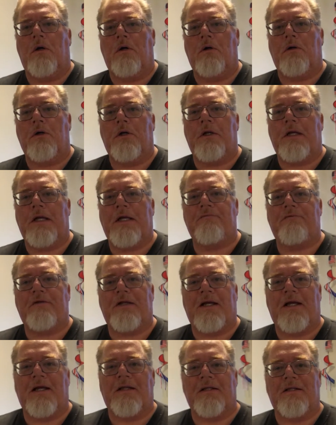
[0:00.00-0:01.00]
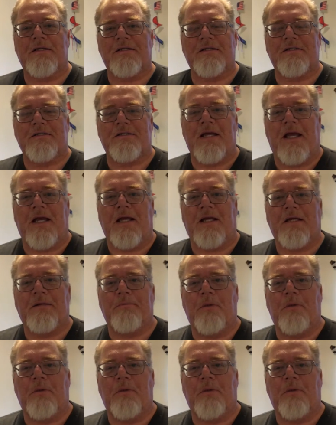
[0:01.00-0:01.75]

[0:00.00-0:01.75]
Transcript: Well, good evening. This is Andy